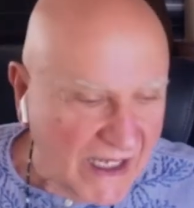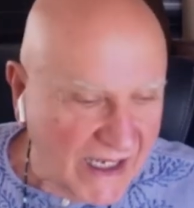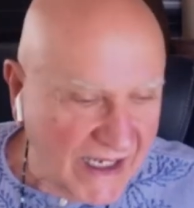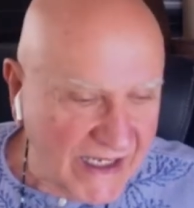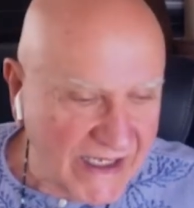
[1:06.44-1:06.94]

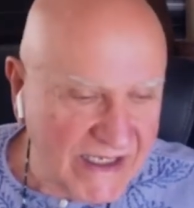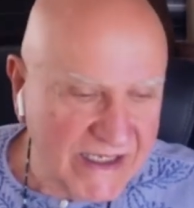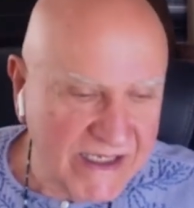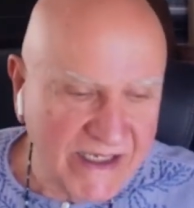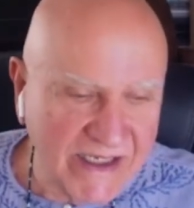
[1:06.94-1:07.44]

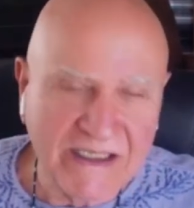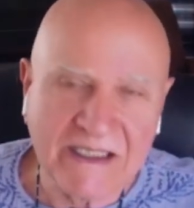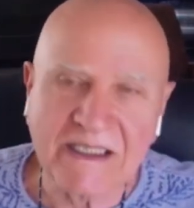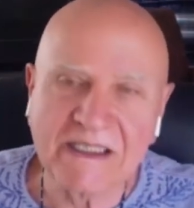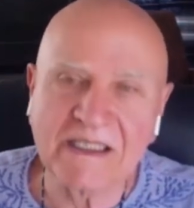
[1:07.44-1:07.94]
I
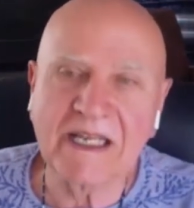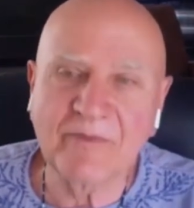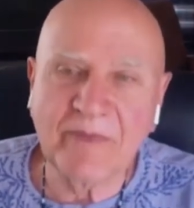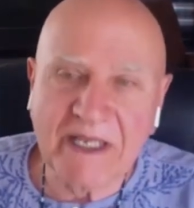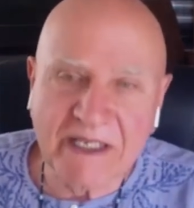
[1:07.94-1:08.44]

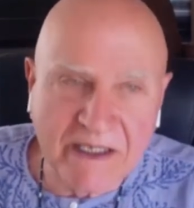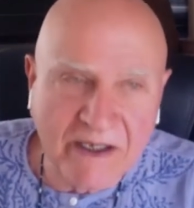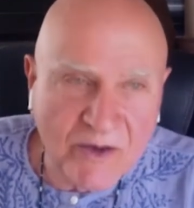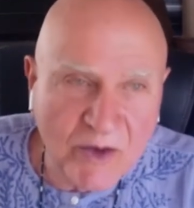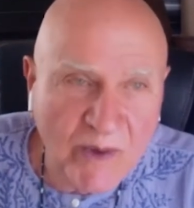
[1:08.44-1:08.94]
have been
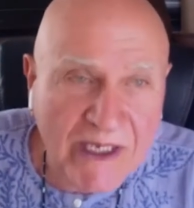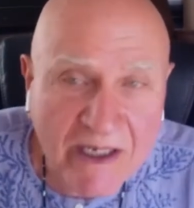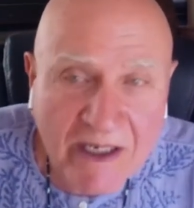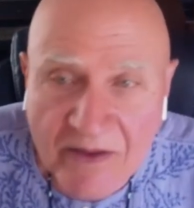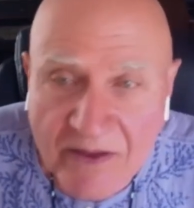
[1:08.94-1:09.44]

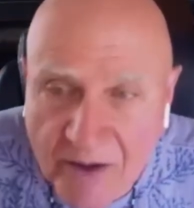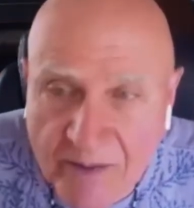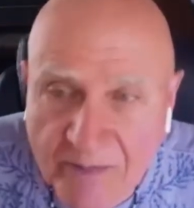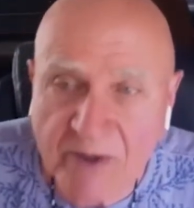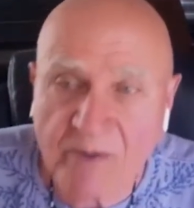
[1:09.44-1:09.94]
doing
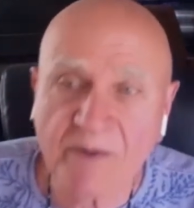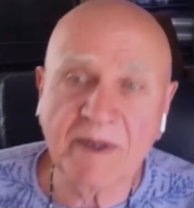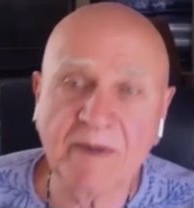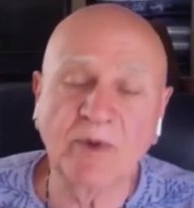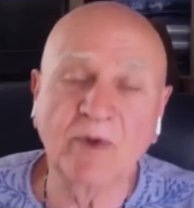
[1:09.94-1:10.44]
therapy with
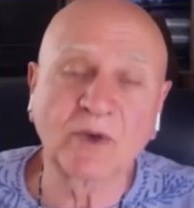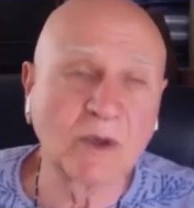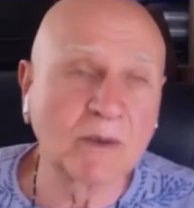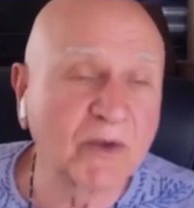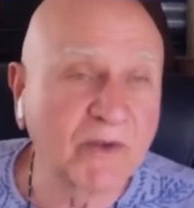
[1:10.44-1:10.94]
people for
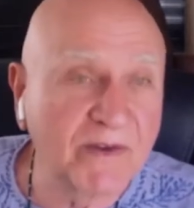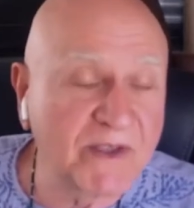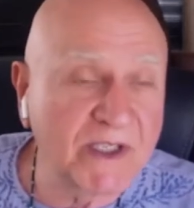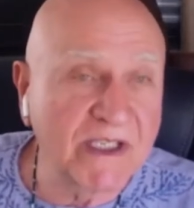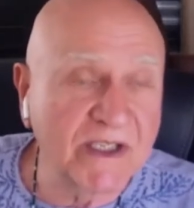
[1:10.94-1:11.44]
almost
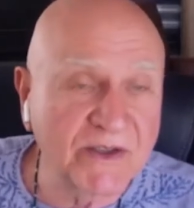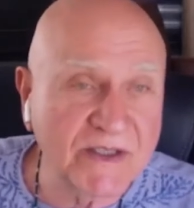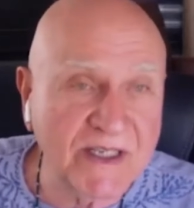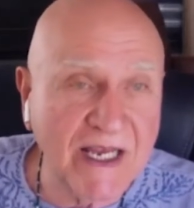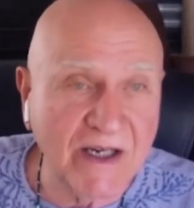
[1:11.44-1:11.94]
50 years
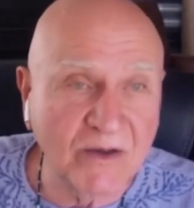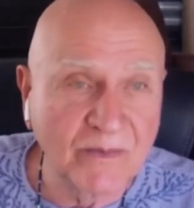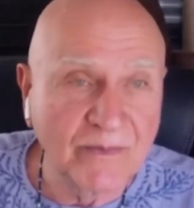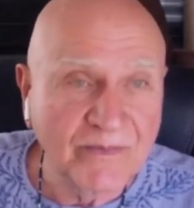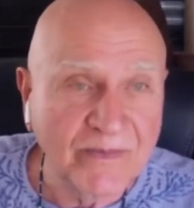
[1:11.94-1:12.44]
now,
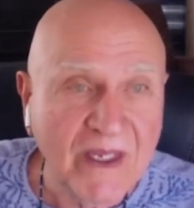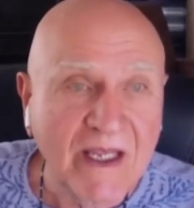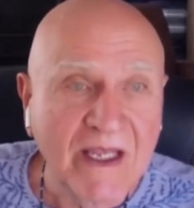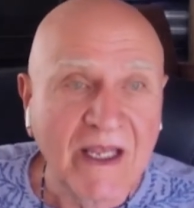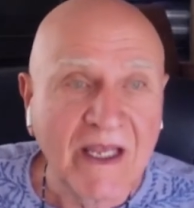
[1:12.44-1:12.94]

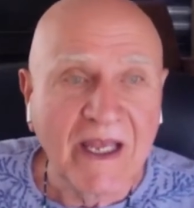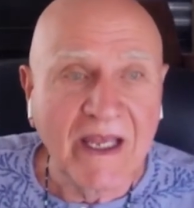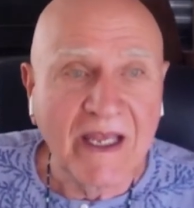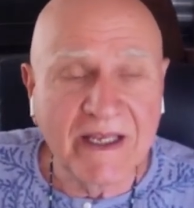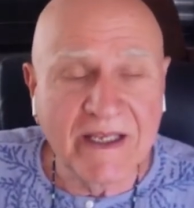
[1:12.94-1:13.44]

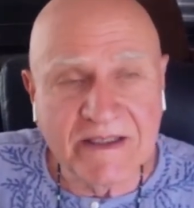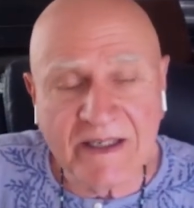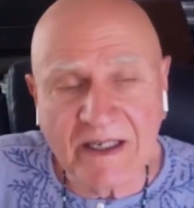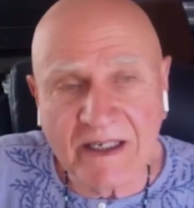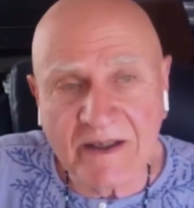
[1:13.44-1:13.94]
and
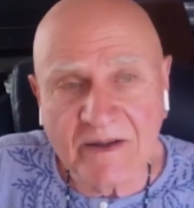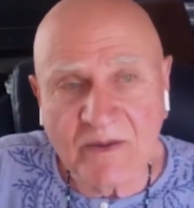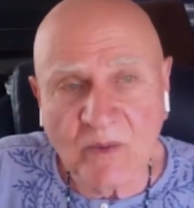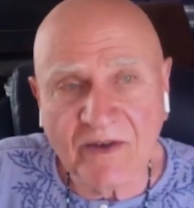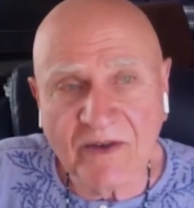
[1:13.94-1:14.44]

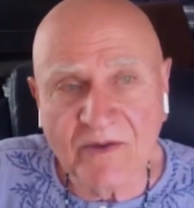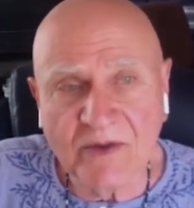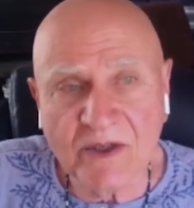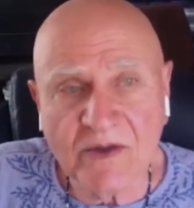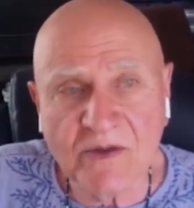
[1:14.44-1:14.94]
was
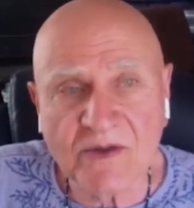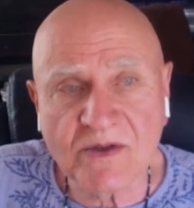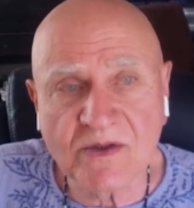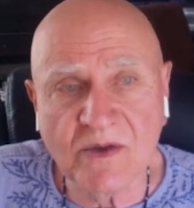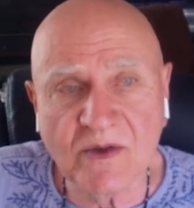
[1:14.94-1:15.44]
introduced
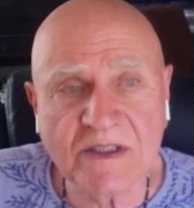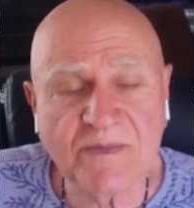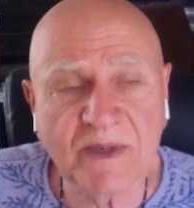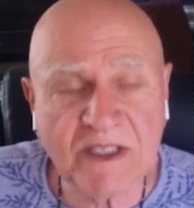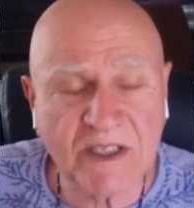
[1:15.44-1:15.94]
to this
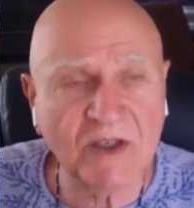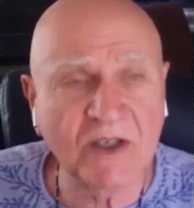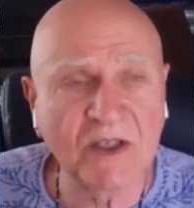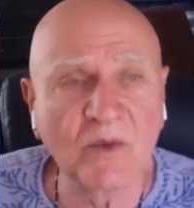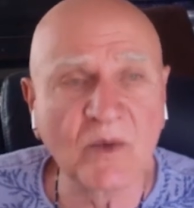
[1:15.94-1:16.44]

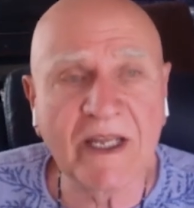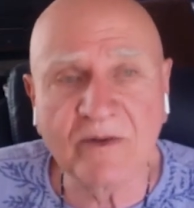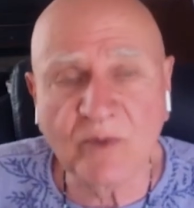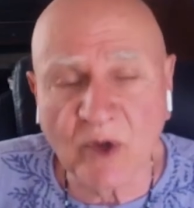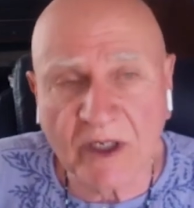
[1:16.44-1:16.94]
particular way
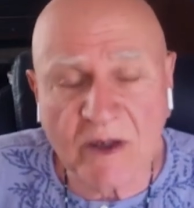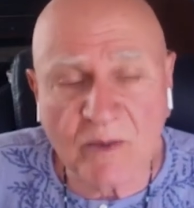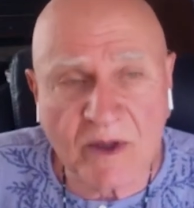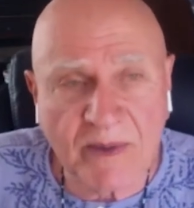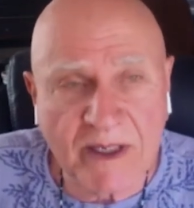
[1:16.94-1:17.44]
of working
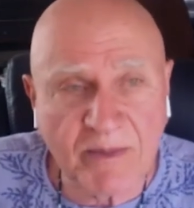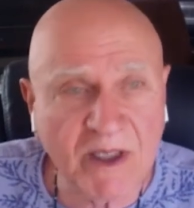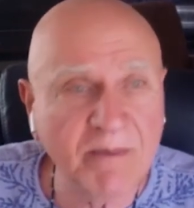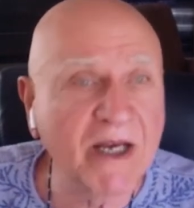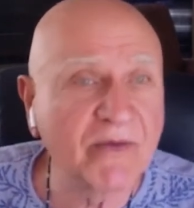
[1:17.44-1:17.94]
with
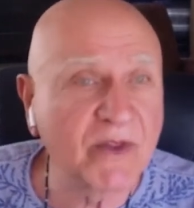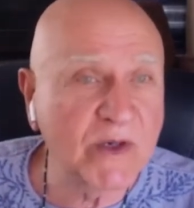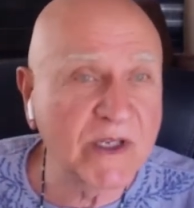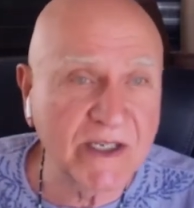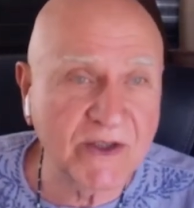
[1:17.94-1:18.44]
people about
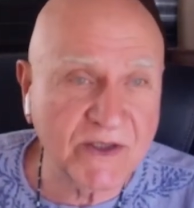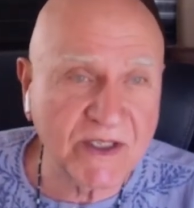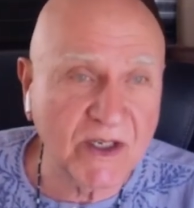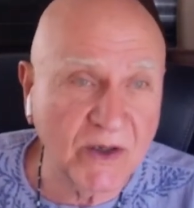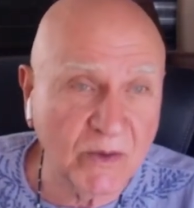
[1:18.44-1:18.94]
30 years
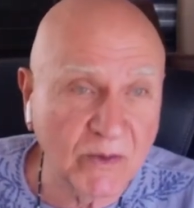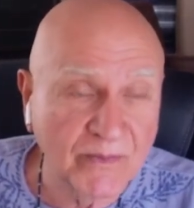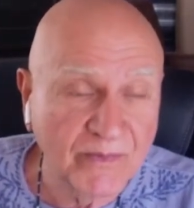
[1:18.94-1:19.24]
ago.